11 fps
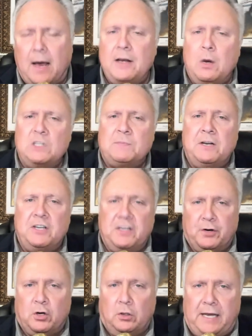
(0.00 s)
I know it's been a
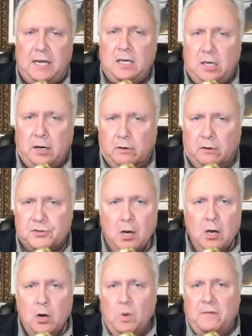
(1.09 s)
difficult 8 years
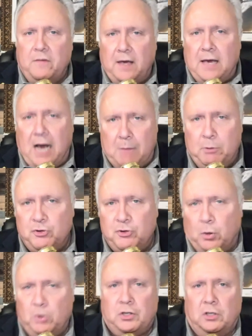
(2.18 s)
with the commie
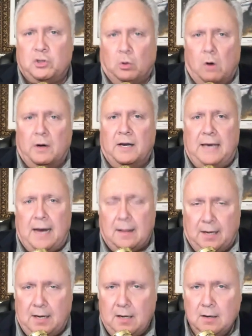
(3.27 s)
socialist Laura Kelly